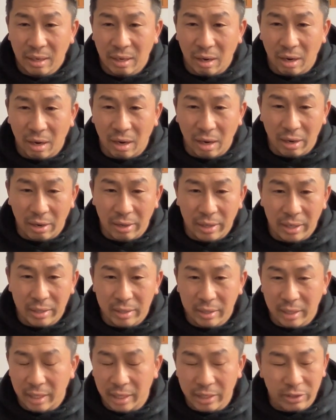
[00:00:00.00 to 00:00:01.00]
all
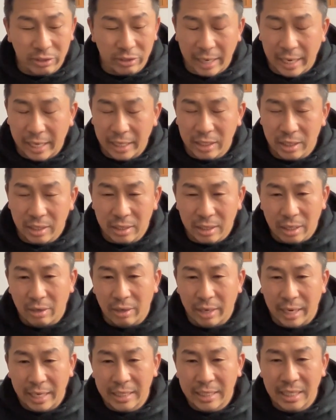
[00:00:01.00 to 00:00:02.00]
under the age,
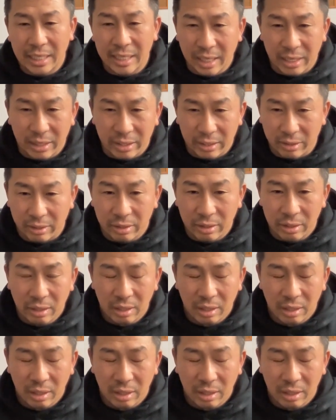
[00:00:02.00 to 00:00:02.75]
18 and under,